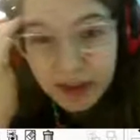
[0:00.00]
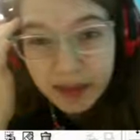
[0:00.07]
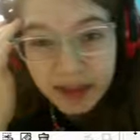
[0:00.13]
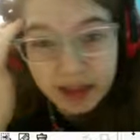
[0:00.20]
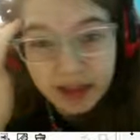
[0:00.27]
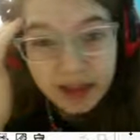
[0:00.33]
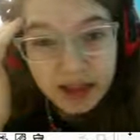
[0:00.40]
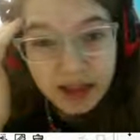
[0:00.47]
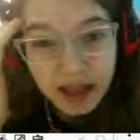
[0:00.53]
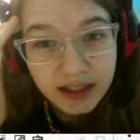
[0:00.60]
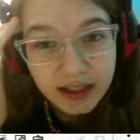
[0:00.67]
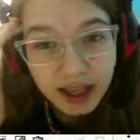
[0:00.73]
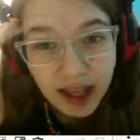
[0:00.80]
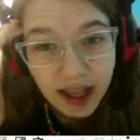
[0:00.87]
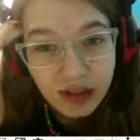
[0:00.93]
It's not the
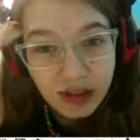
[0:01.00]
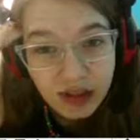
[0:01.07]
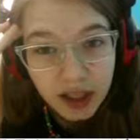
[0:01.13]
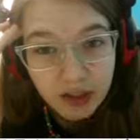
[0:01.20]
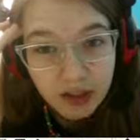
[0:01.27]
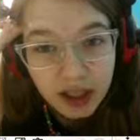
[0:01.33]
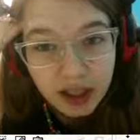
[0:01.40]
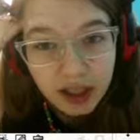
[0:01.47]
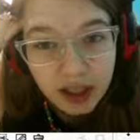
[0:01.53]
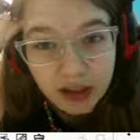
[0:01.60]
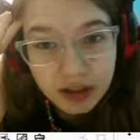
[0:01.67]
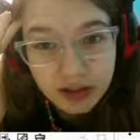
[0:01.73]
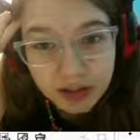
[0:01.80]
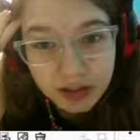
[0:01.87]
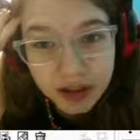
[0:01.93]
actual animation,
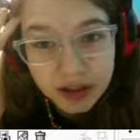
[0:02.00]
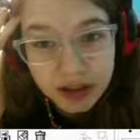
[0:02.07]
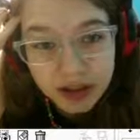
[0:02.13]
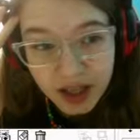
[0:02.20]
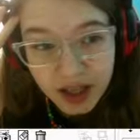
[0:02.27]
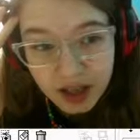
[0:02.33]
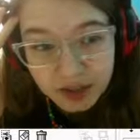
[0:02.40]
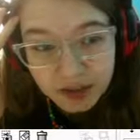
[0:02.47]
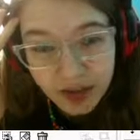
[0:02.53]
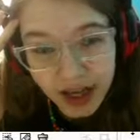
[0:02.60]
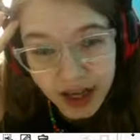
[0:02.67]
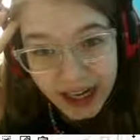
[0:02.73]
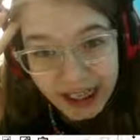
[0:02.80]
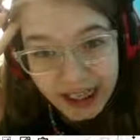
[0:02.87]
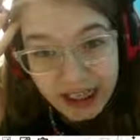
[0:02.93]
but it does have
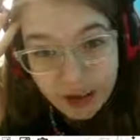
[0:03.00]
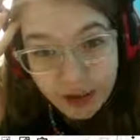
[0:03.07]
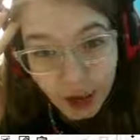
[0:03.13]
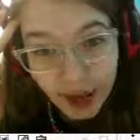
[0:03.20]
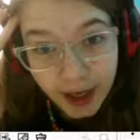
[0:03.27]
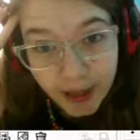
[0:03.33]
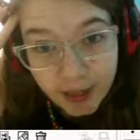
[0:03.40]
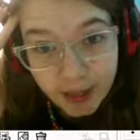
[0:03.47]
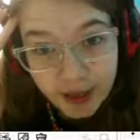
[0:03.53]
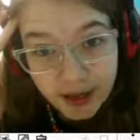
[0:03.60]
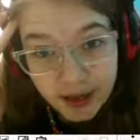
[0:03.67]
80 frames.